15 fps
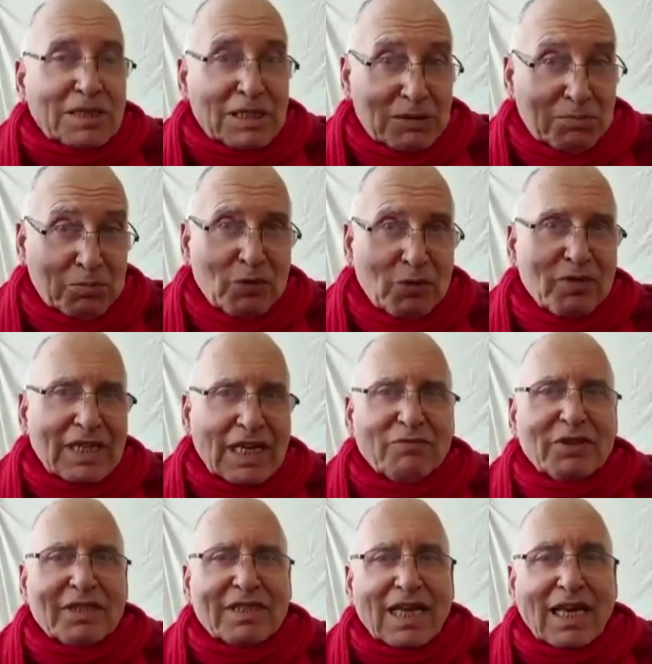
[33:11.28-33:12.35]
is proven every
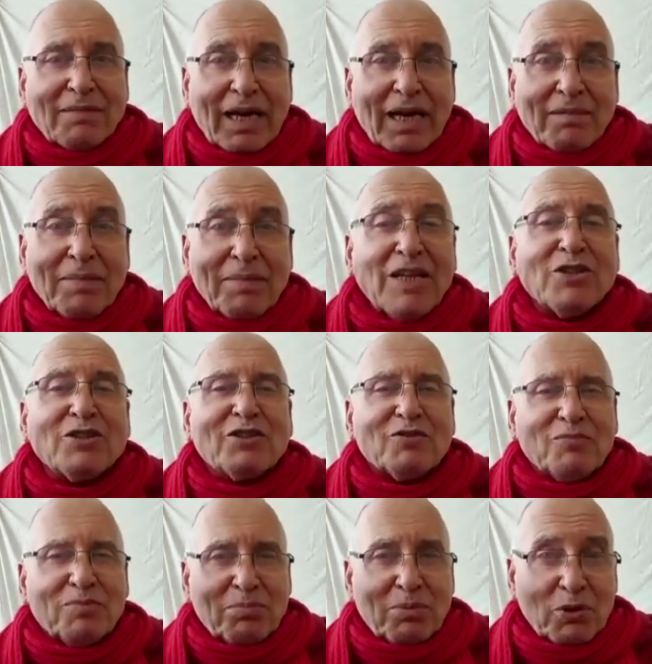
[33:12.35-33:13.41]
day by millions of
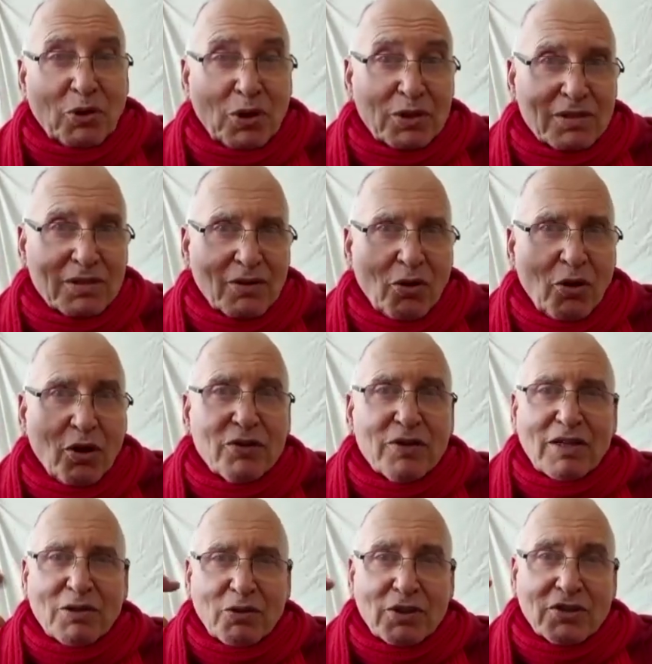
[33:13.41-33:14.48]
people going all
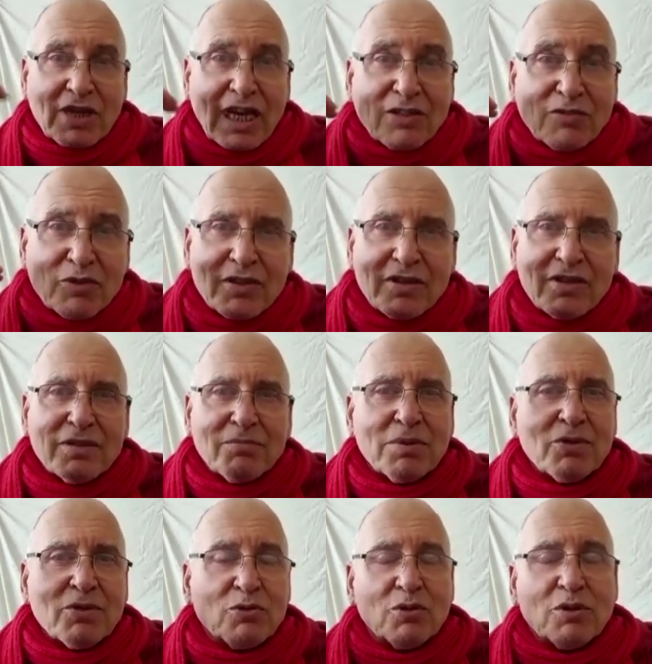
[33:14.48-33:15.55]
around the world just for
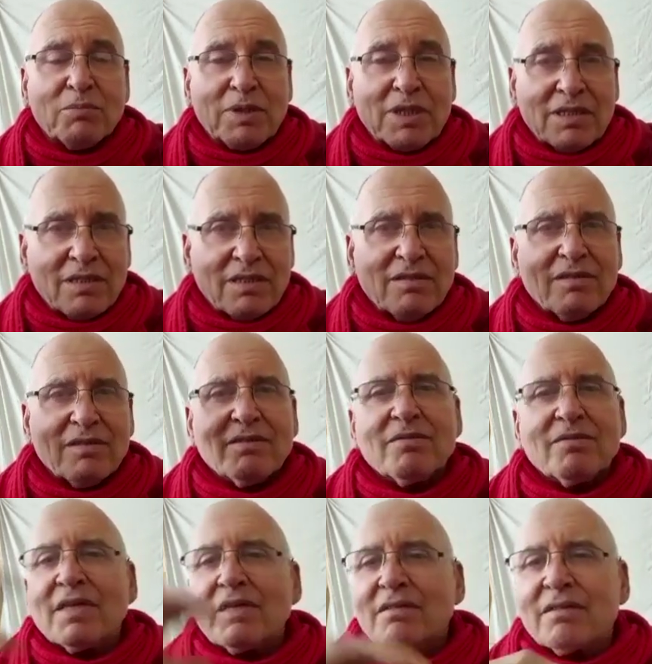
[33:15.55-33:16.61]
to look at painting.
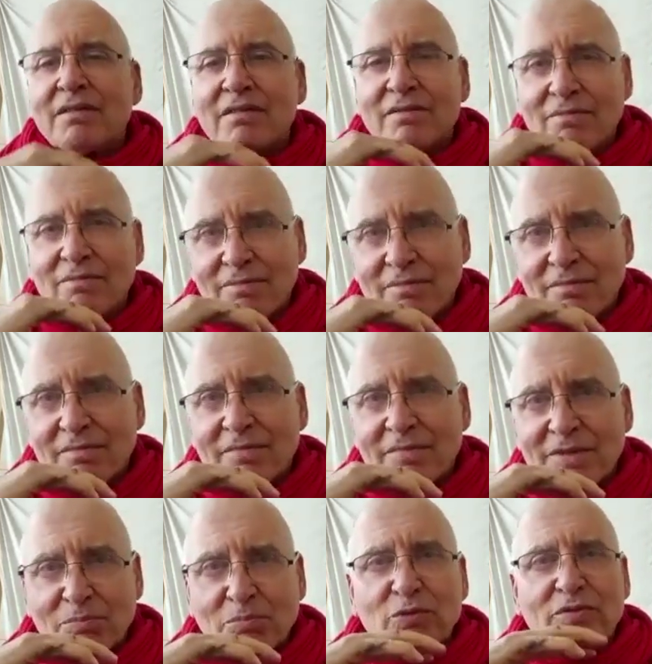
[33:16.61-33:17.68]
That's
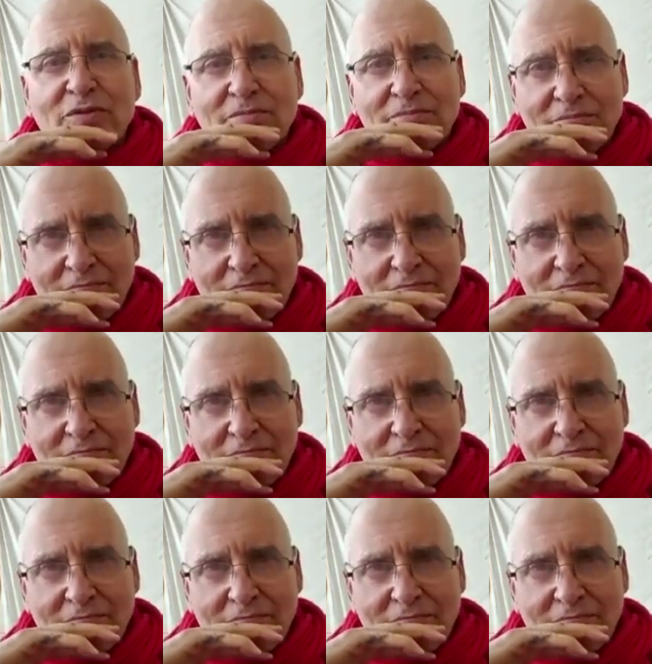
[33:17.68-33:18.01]
proven.